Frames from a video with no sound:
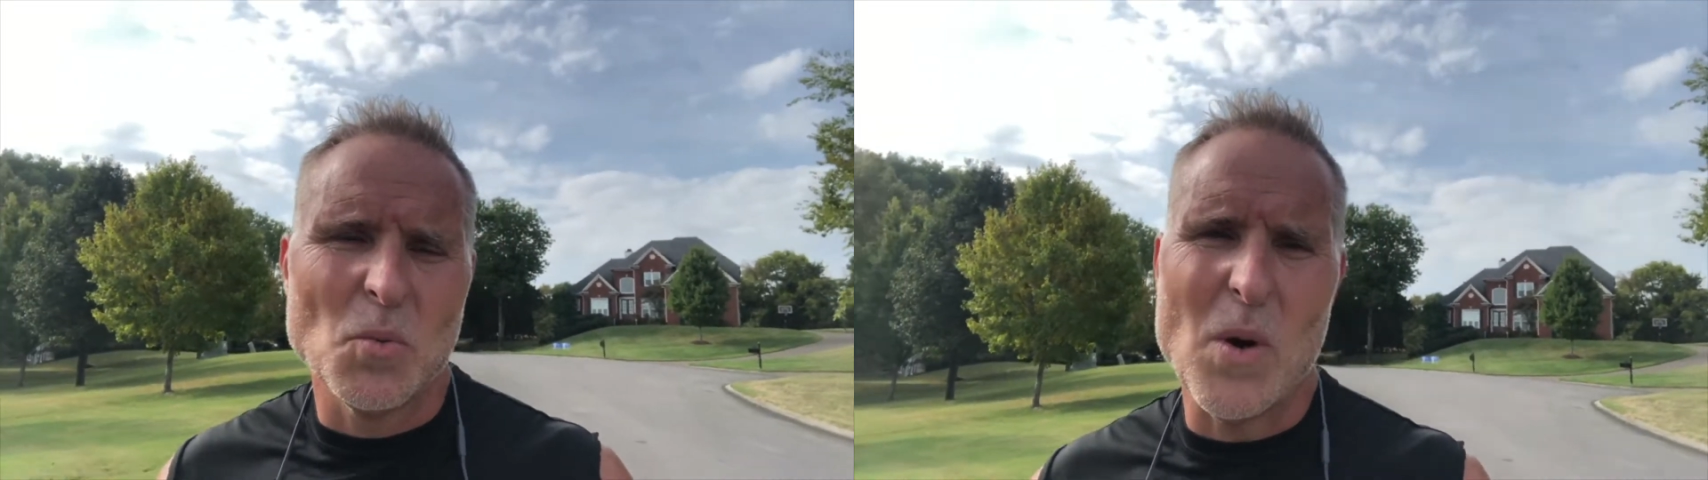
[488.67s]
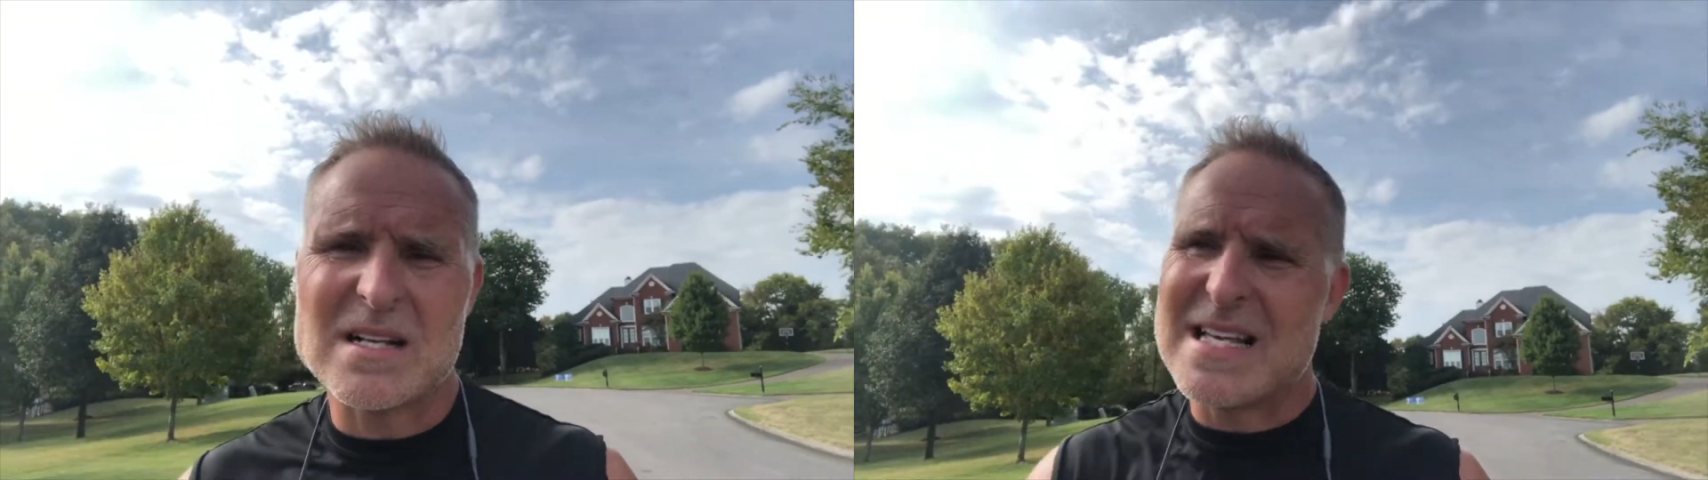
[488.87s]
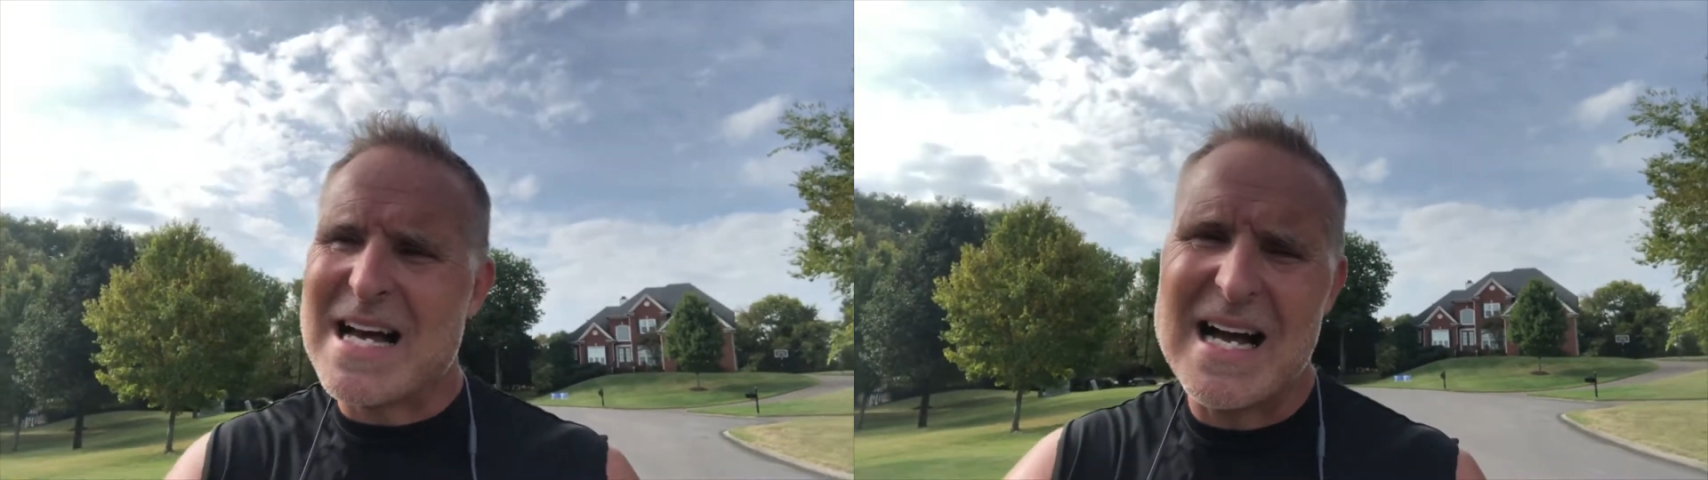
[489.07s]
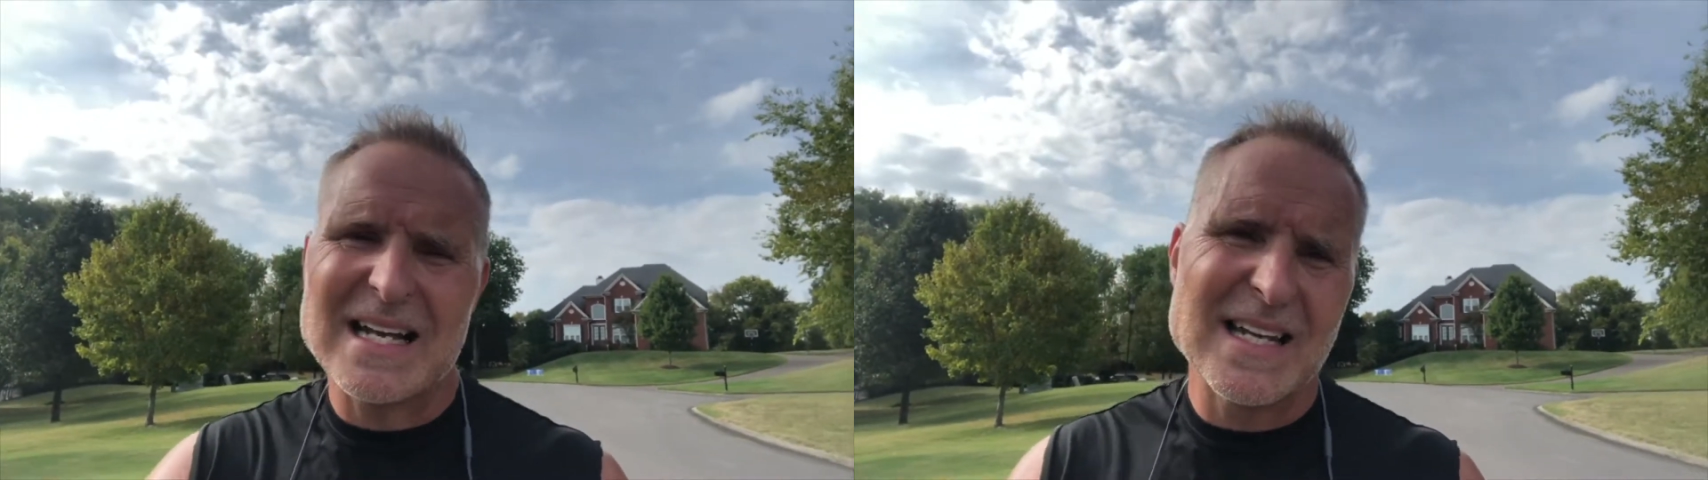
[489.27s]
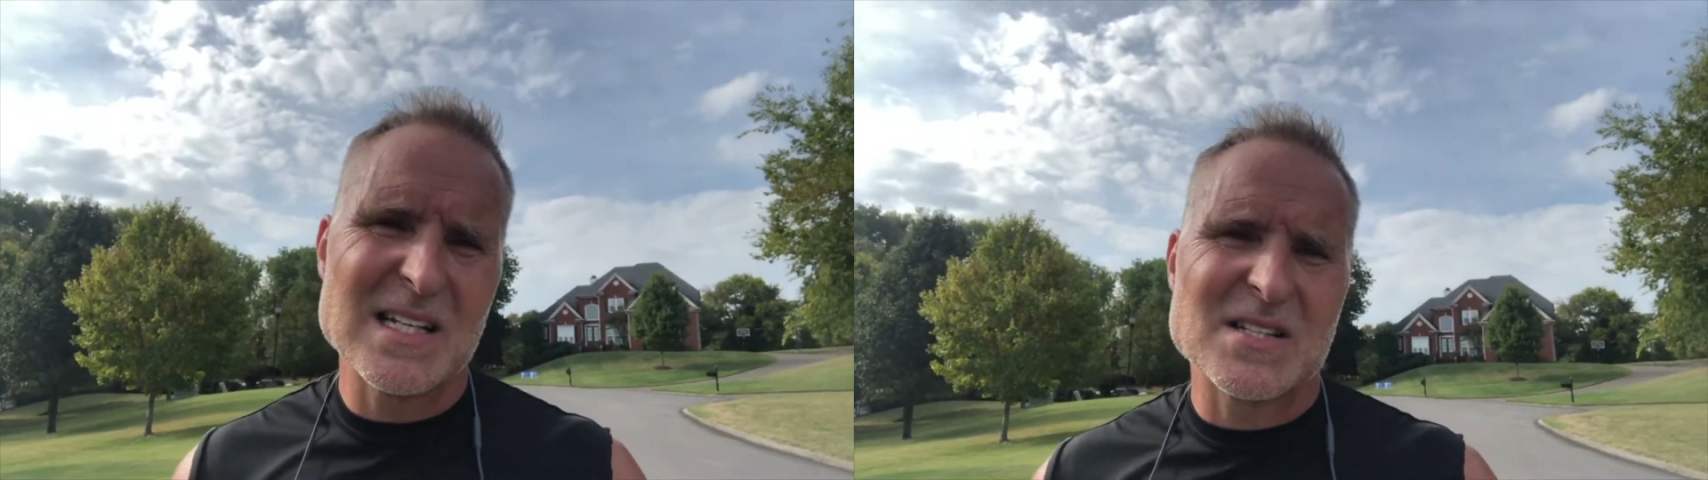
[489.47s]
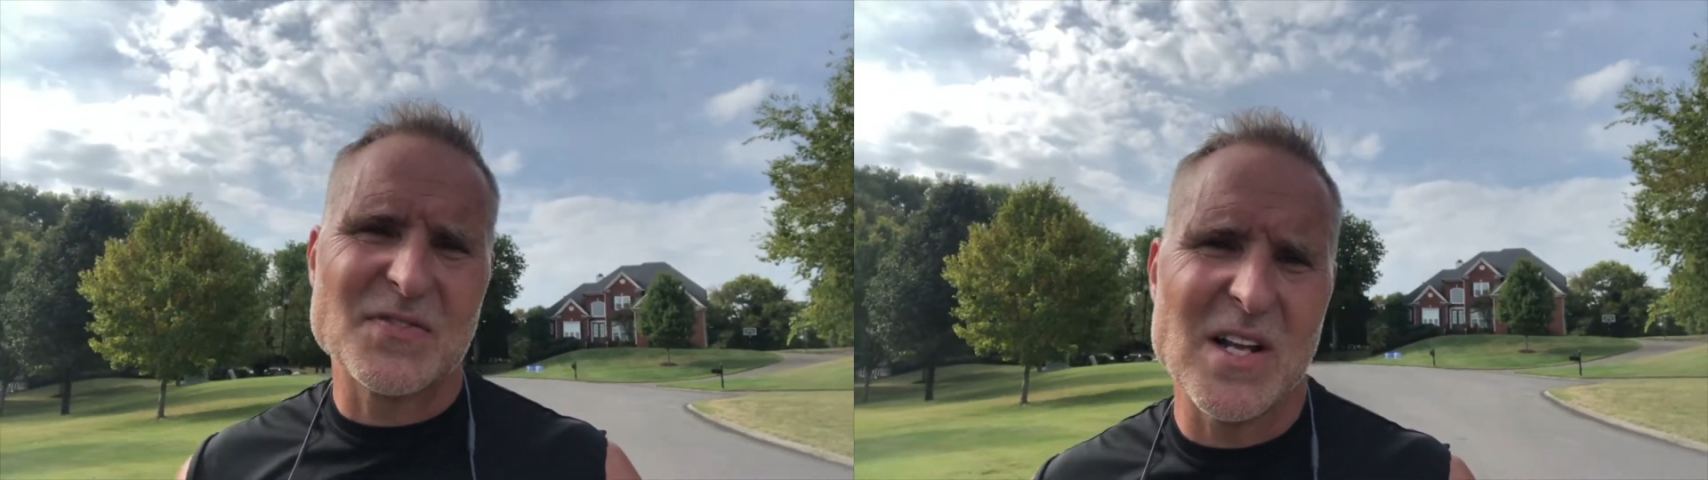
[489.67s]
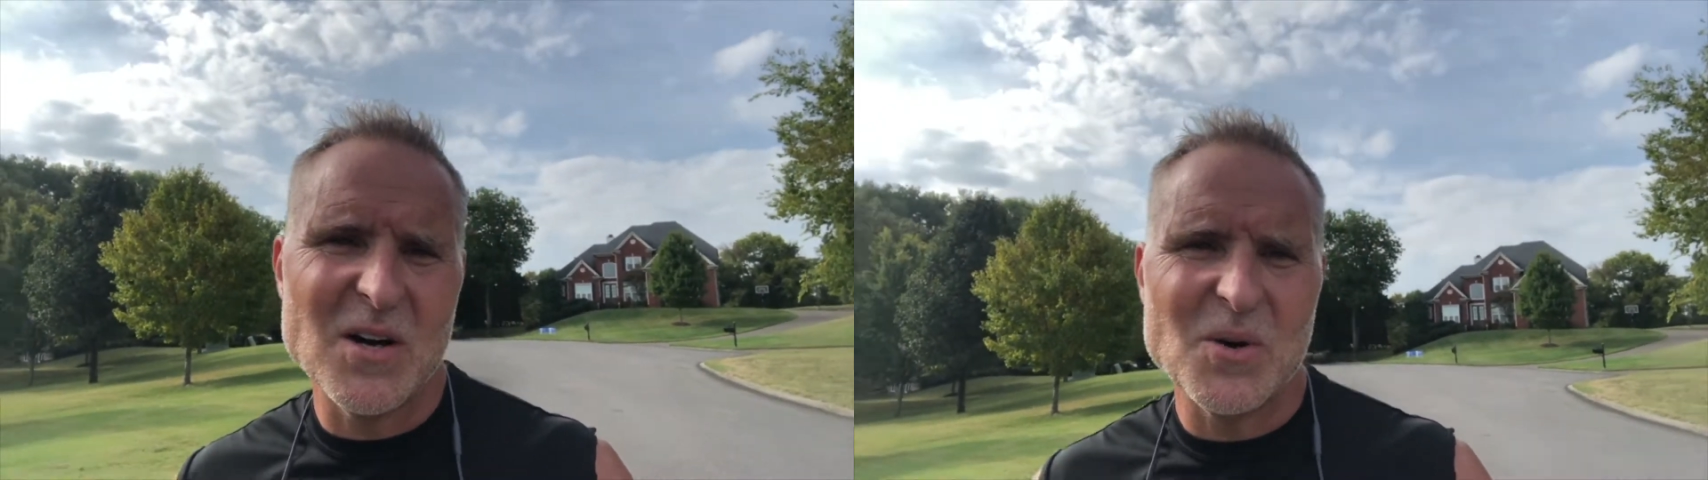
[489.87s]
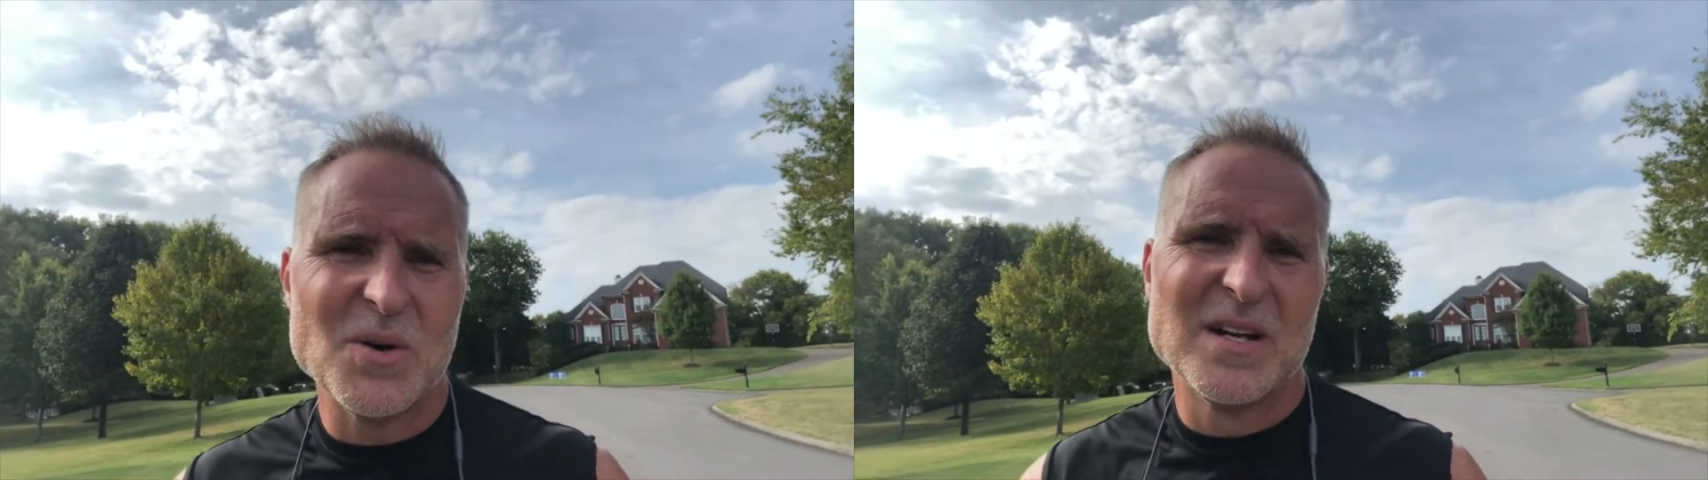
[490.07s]
watch the ideas
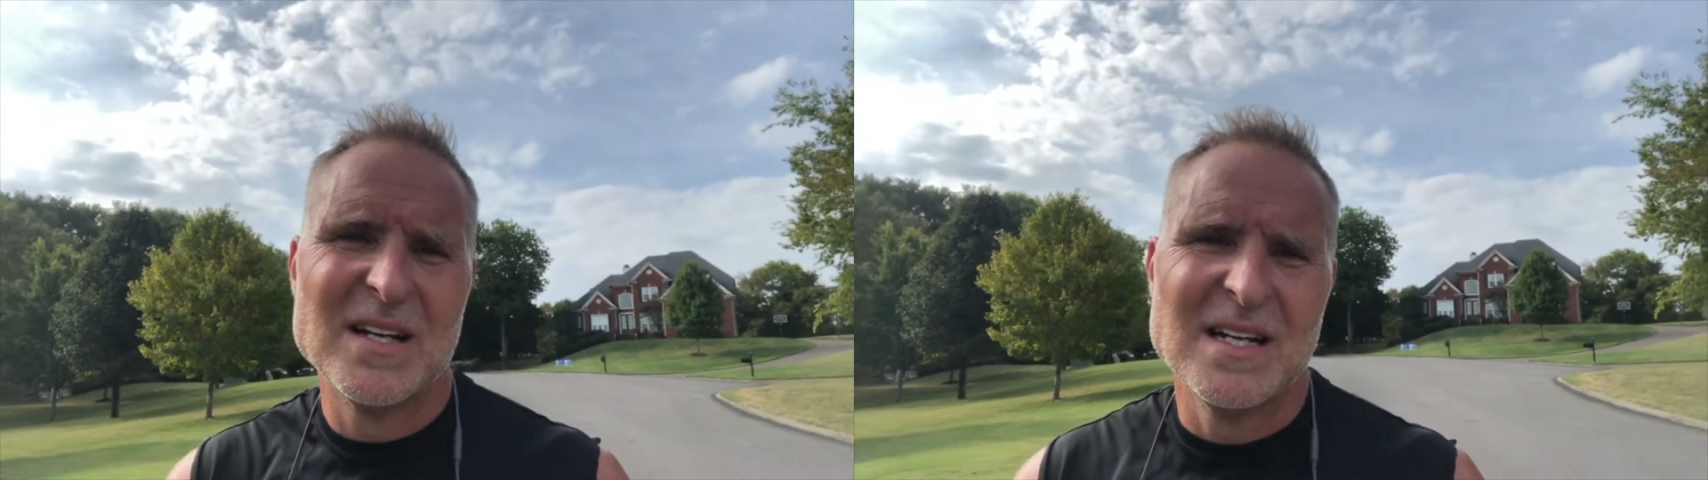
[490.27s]
flow,